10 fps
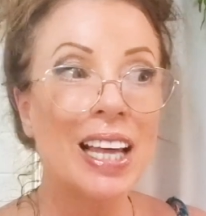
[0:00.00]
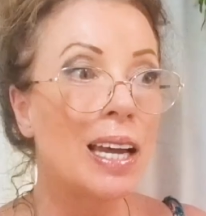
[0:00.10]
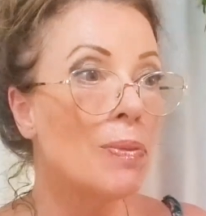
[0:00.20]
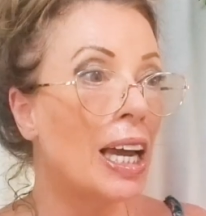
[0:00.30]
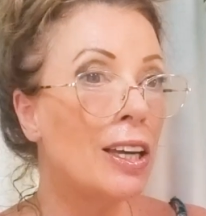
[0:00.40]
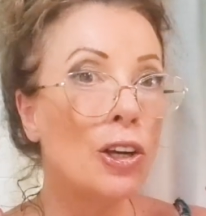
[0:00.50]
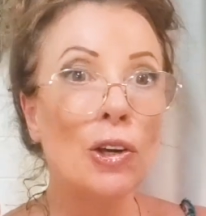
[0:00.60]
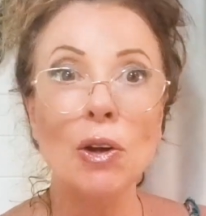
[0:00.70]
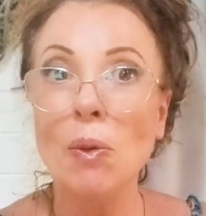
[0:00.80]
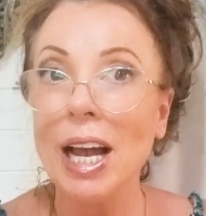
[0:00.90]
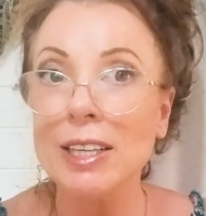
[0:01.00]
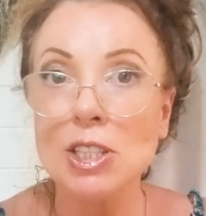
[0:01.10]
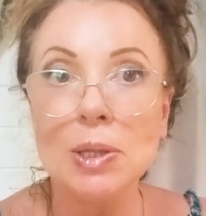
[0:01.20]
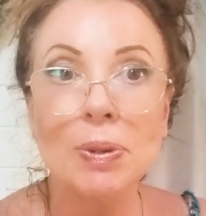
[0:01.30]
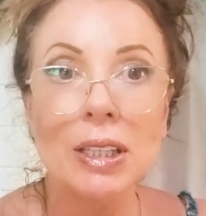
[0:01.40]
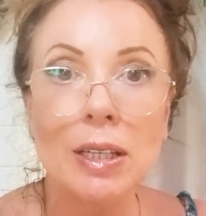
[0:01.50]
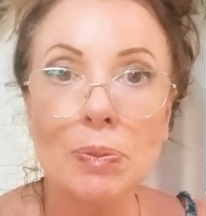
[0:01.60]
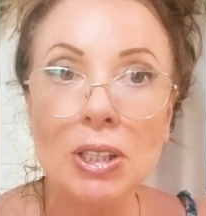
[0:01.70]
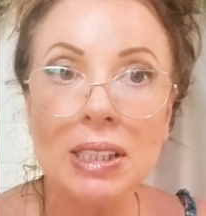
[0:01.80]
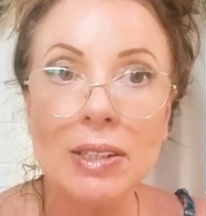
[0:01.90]
they make you out to be the
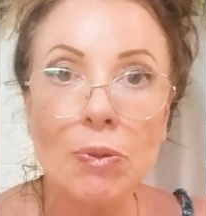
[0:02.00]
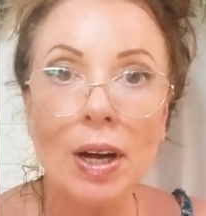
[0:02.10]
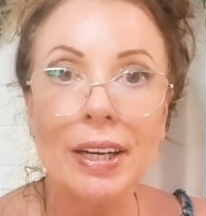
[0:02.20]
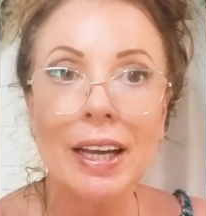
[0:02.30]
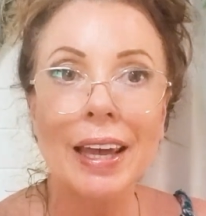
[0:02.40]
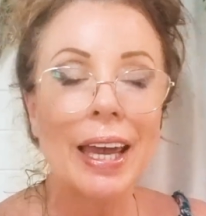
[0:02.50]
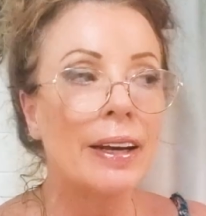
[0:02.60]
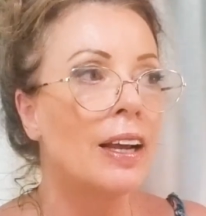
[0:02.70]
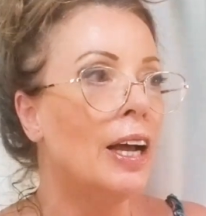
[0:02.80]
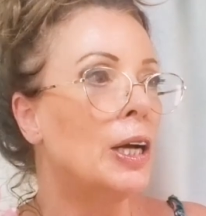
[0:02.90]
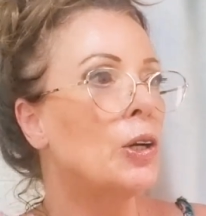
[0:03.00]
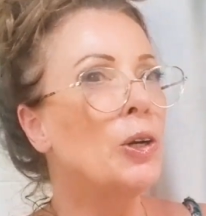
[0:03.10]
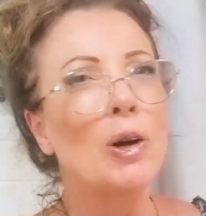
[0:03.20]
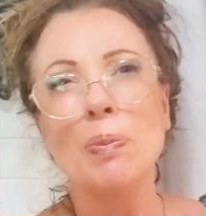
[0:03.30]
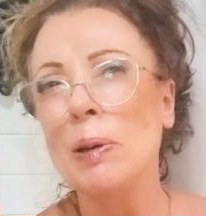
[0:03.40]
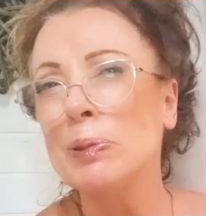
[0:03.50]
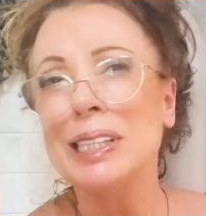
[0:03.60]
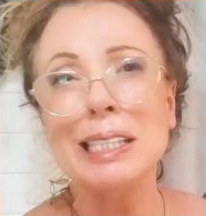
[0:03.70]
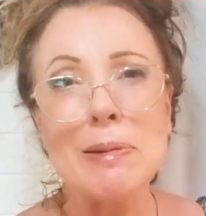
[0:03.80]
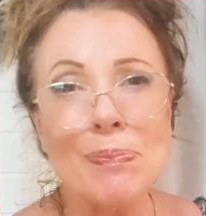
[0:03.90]
abusive one and get, you know, people's
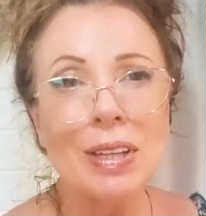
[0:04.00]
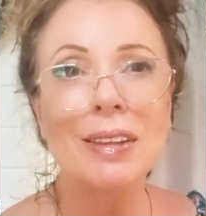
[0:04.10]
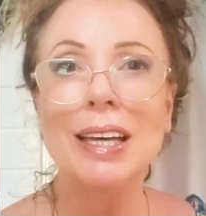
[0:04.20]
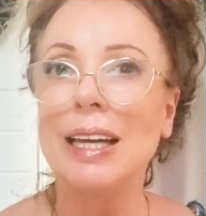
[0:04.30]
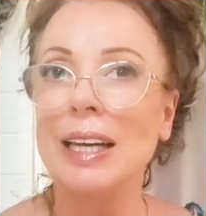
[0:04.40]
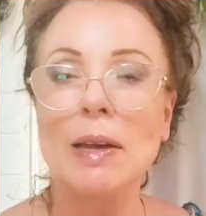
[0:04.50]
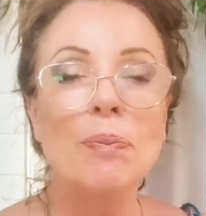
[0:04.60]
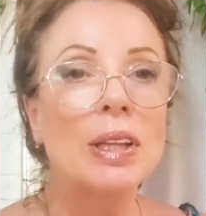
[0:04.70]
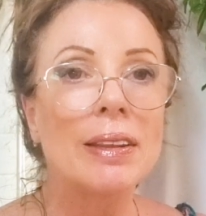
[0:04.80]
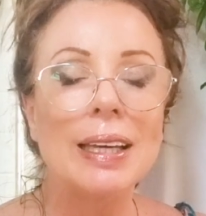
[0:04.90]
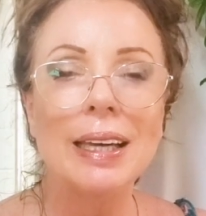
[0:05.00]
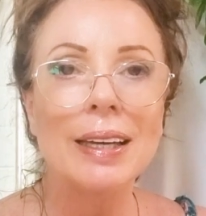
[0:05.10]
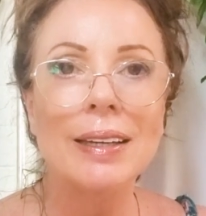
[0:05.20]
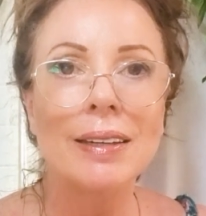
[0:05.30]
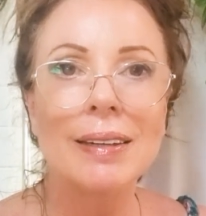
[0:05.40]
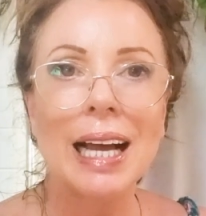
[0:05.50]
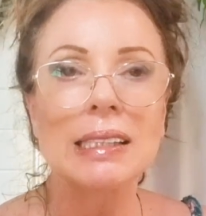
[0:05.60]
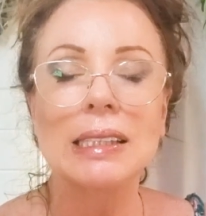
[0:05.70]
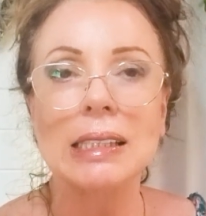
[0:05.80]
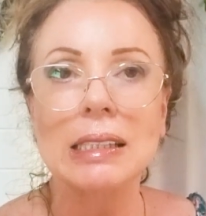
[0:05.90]
sympathy and empathy and
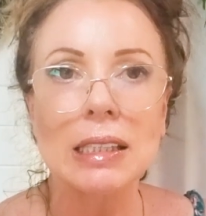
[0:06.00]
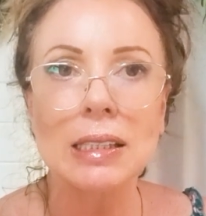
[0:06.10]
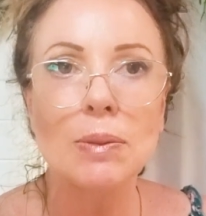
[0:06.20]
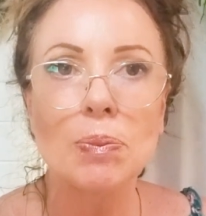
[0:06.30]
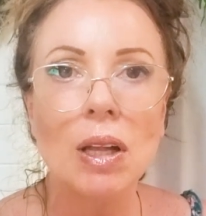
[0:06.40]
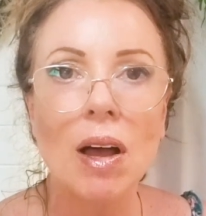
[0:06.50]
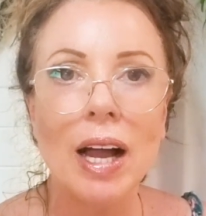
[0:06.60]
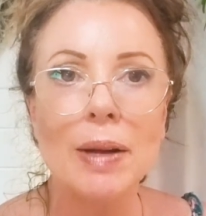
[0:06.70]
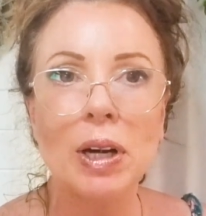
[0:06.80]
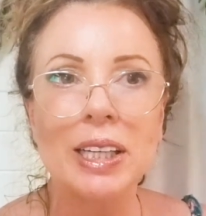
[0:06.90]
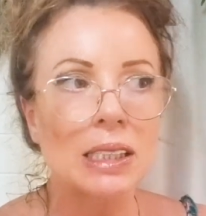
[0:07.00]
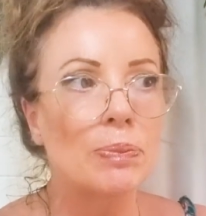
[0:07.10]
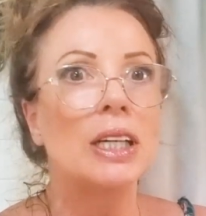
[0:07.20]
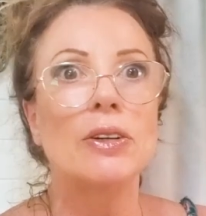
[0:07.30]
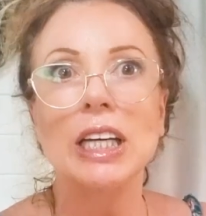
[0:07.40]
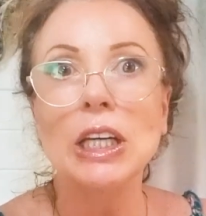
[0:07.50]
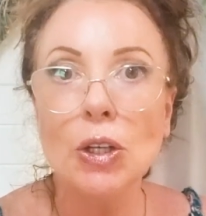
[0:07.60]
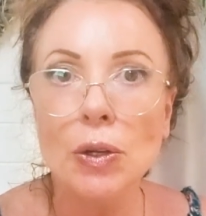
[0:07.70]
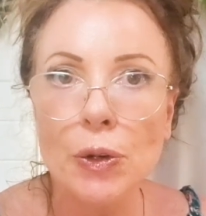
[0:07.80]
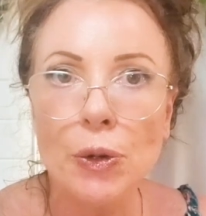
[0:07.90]
narcissistic supply by smearing
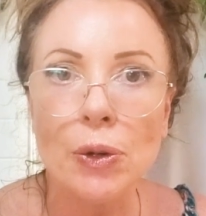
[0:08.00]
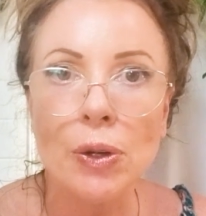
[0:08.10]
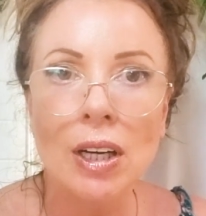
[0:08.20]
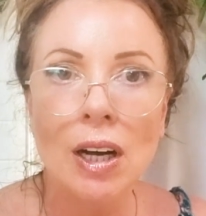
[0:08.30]
you.